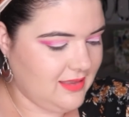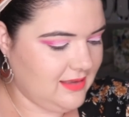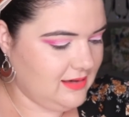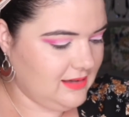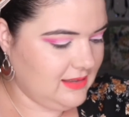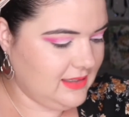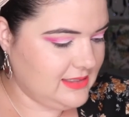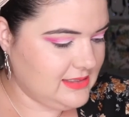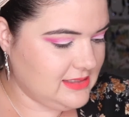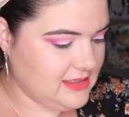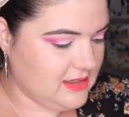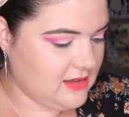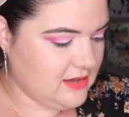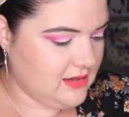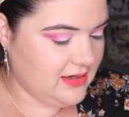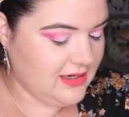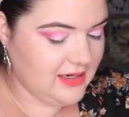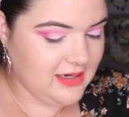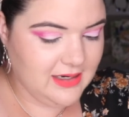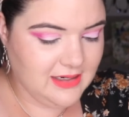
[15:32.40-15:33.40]
Let's go
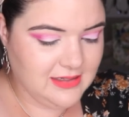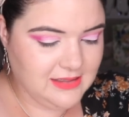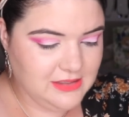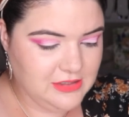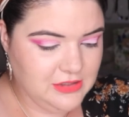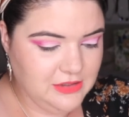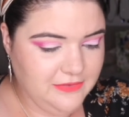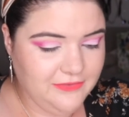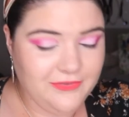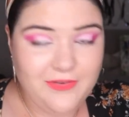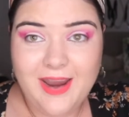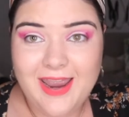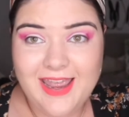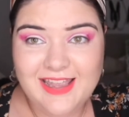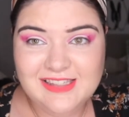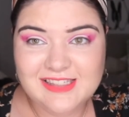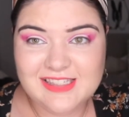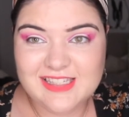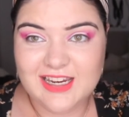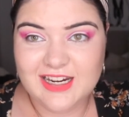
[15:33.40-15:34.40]
into
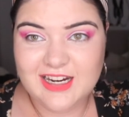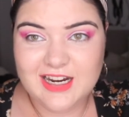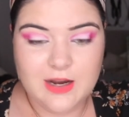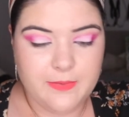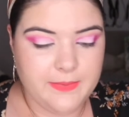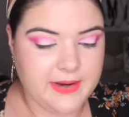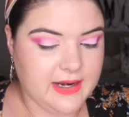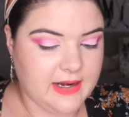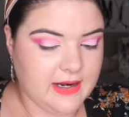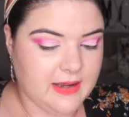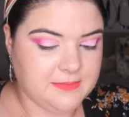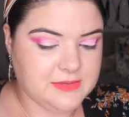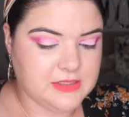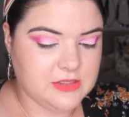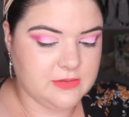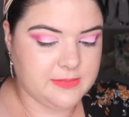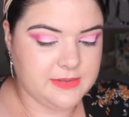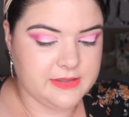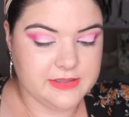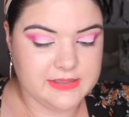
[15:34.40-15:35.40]
Friends. I can't wait. I'm
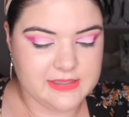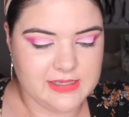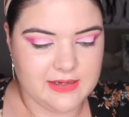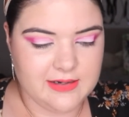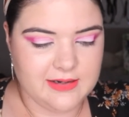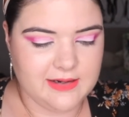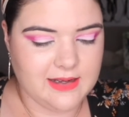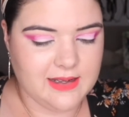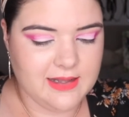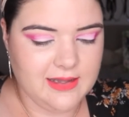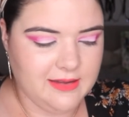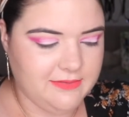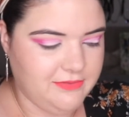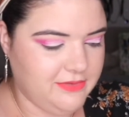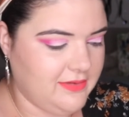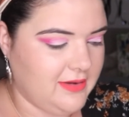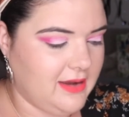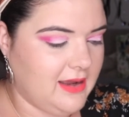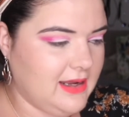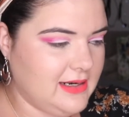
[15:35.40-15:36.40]
so pure-sighted. I
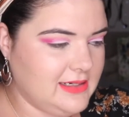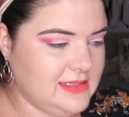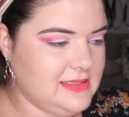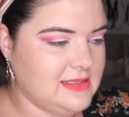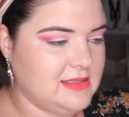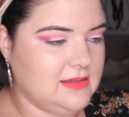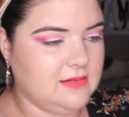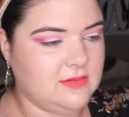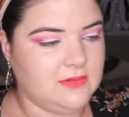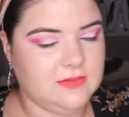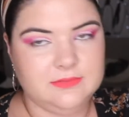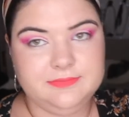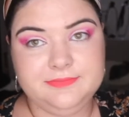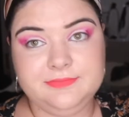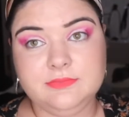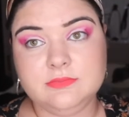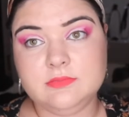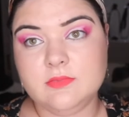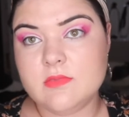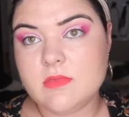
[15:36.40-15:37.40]
love, I just,
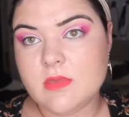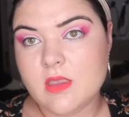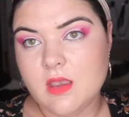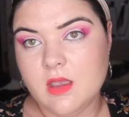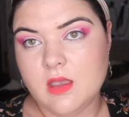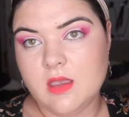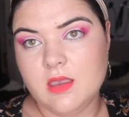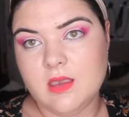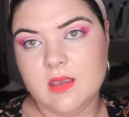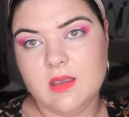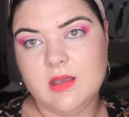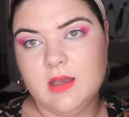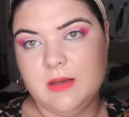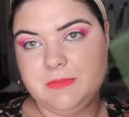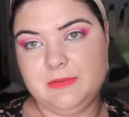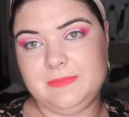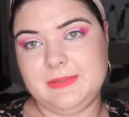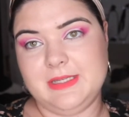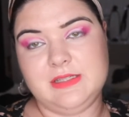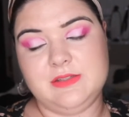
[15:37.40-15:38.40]

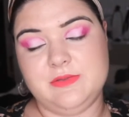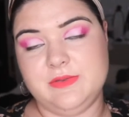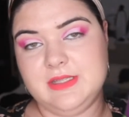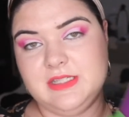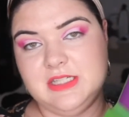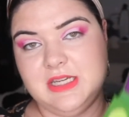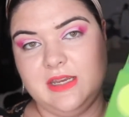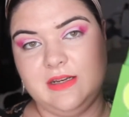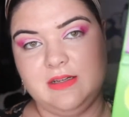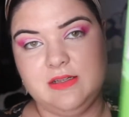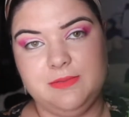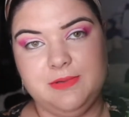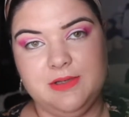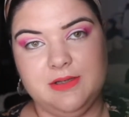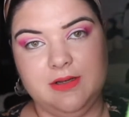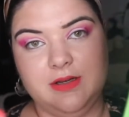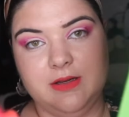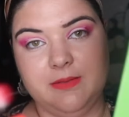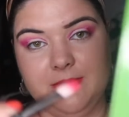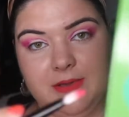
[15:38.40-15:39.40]
I'm obsessed with the shade, to
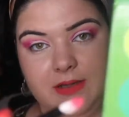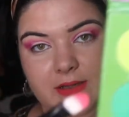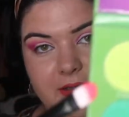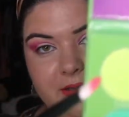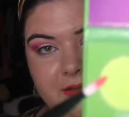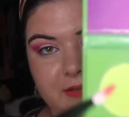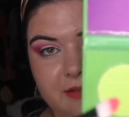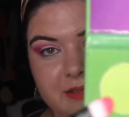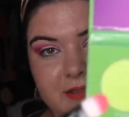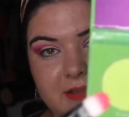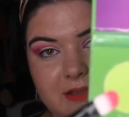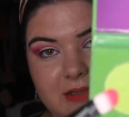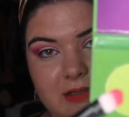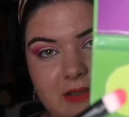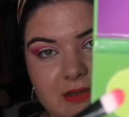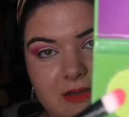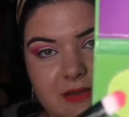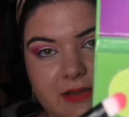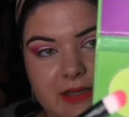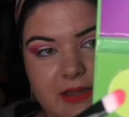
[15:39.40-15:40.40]
be completely honest.
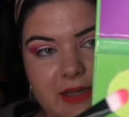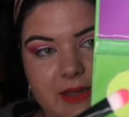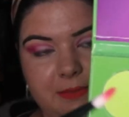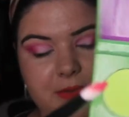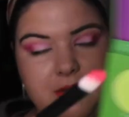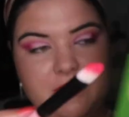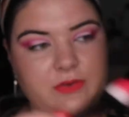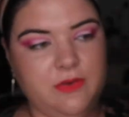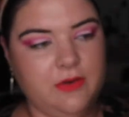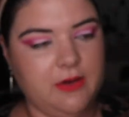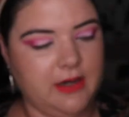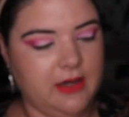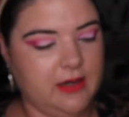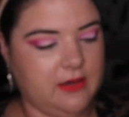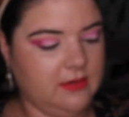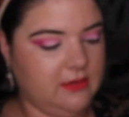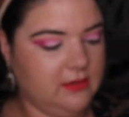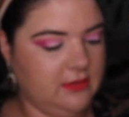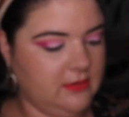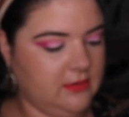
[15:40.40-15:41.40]
Look at that beautiful
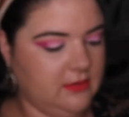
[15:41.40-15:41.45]
green.